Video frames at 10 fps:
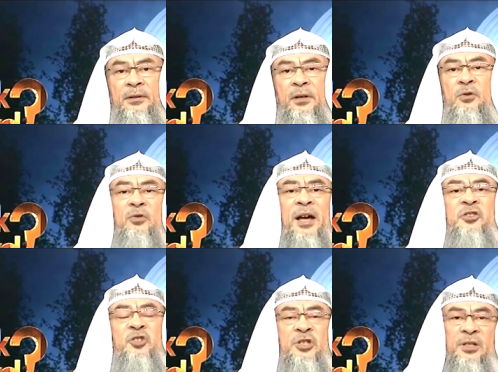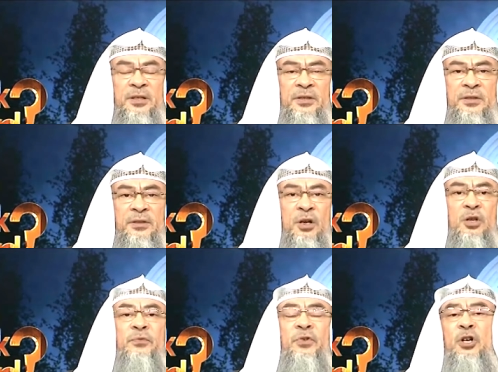on righteousness,
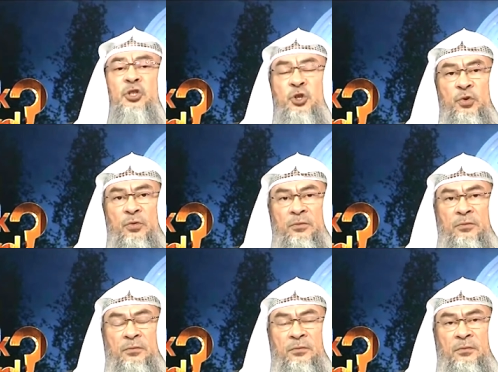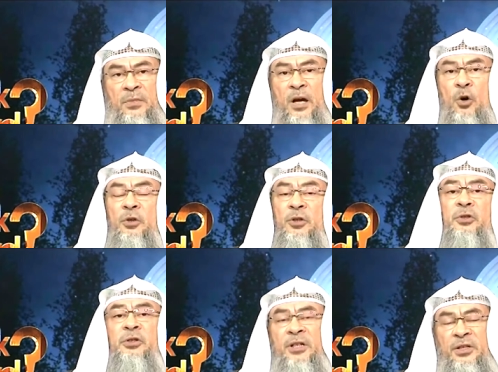on virtue, on
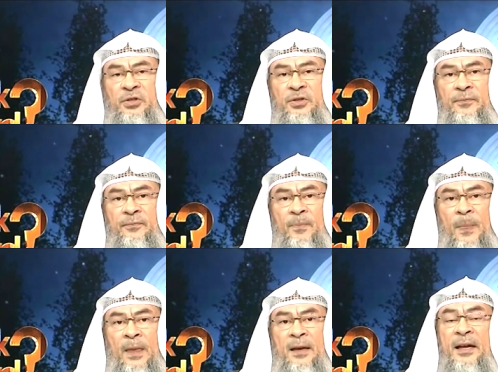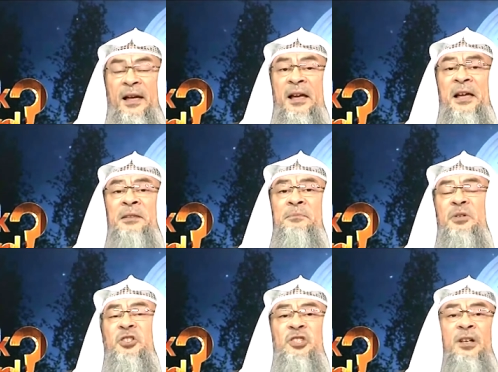goodness, and
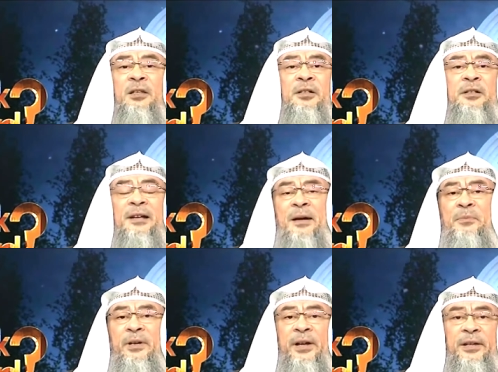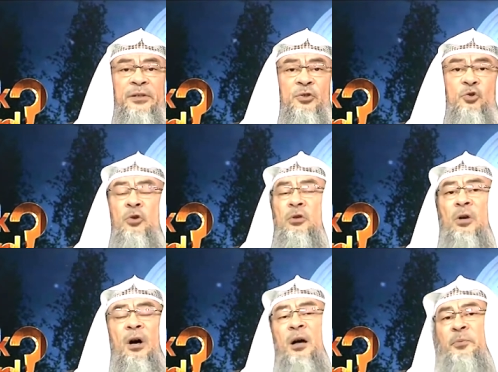must not collaborate nor
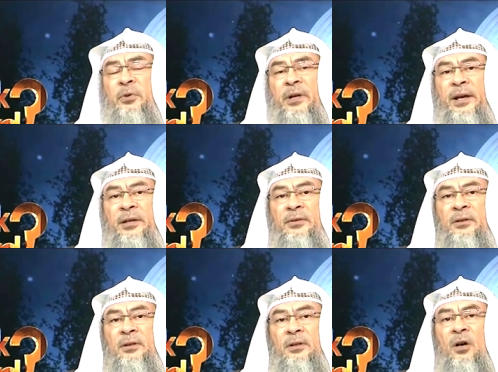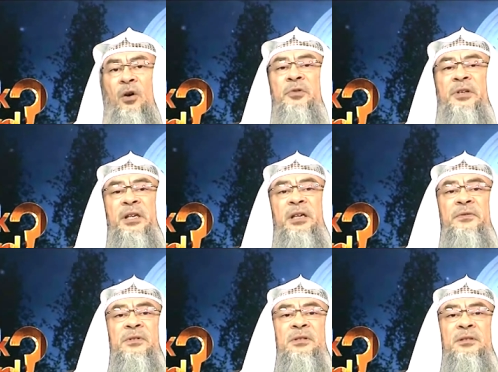cooperate on
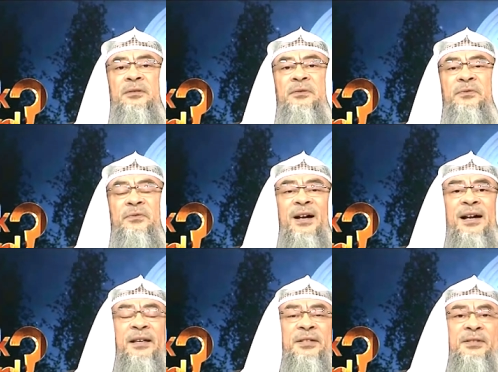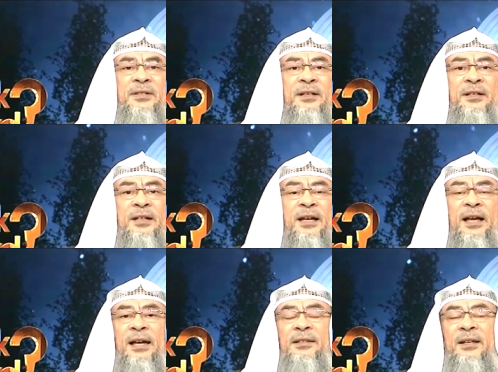evil, vice,
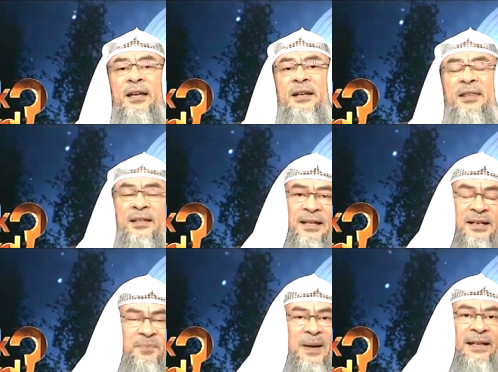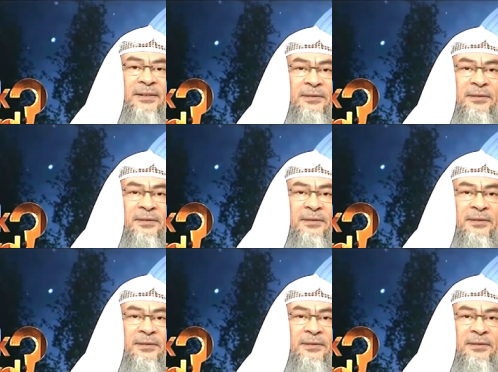and anything that is bad.